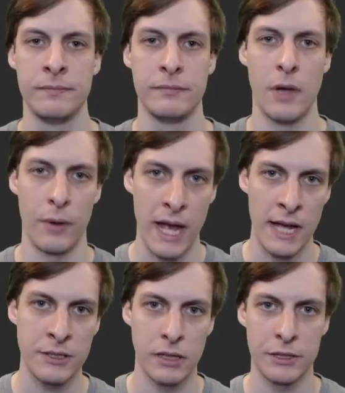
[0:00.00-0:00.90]
Okay,
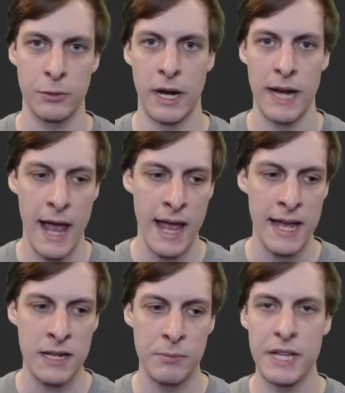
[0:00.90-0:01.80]
so let's create A
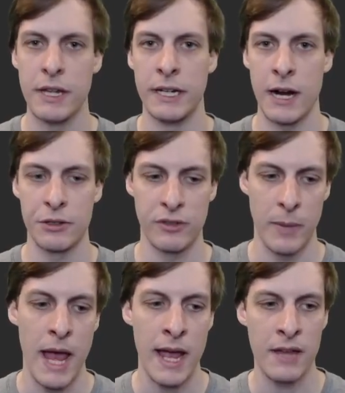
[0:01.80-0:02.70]
and B that inherits from
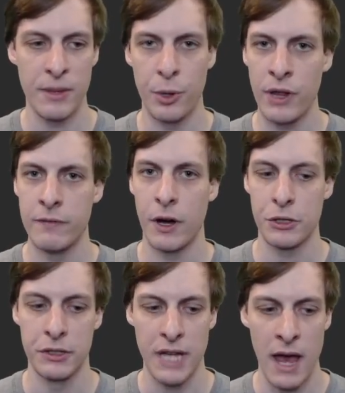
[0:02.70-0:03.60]
A, and they both have
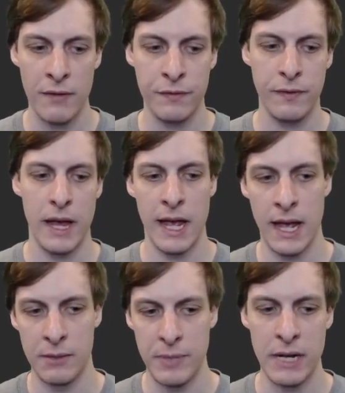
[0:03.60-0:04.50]
functions f,
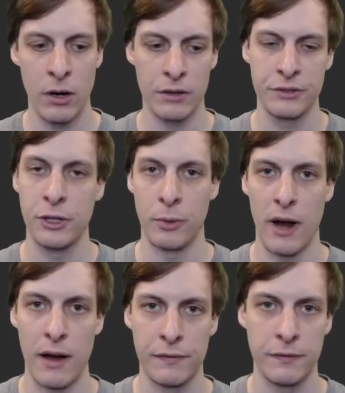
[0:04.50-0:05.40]
and B calls super
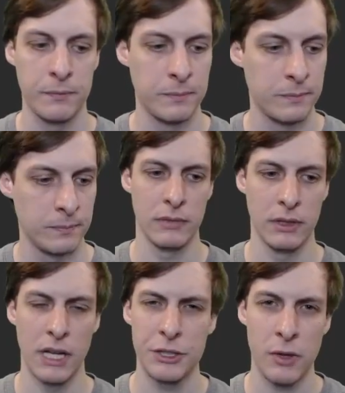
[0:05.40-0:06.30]
f.
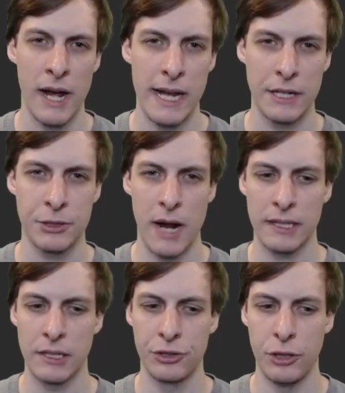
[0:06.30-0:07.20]
Let's try
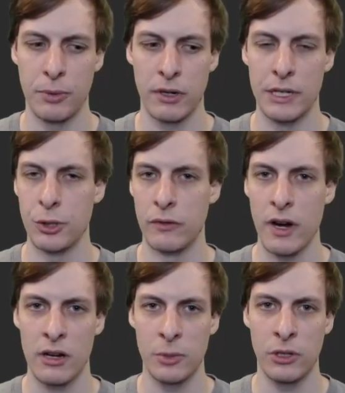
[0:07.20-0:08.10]
extracting super into a
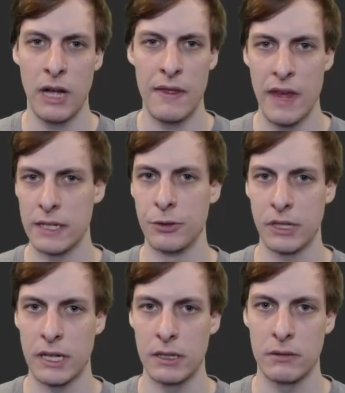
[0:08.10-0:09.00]
variable and then using
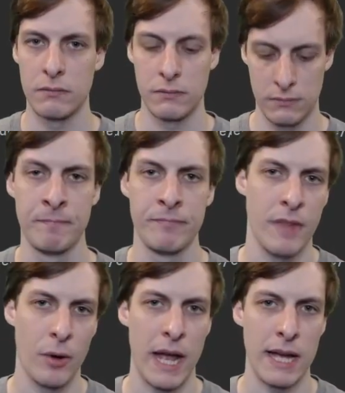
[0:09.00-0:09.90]
it.
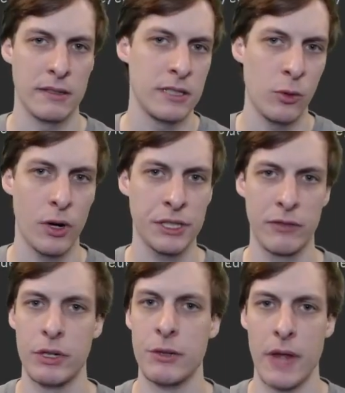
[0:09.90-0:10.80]
Okay, it still works if
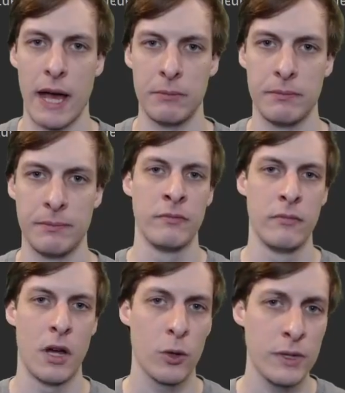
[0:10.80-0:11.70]
we do that.
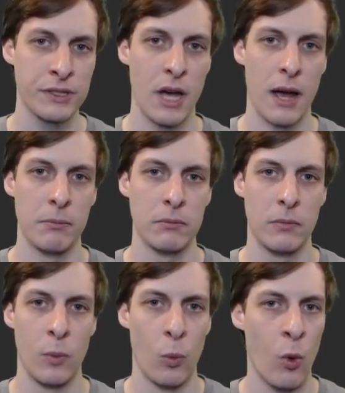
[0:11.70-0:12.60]
Quiz time.
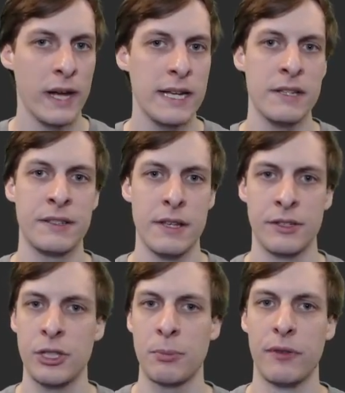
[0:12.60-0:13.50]
What is this
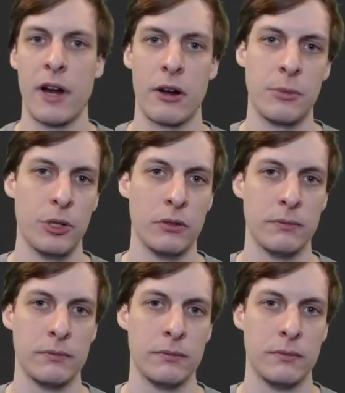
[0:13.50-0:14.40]
super variable?
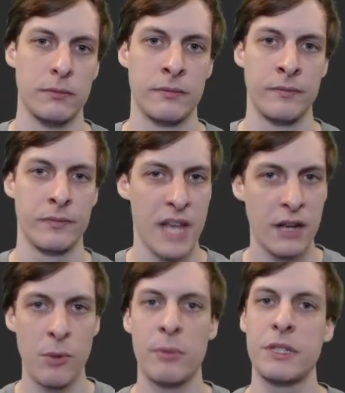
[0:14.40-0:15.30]
Take a
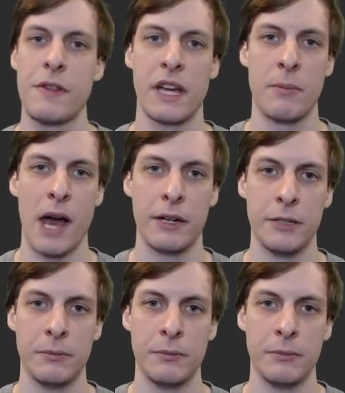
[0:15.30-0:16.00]
moment to think about it.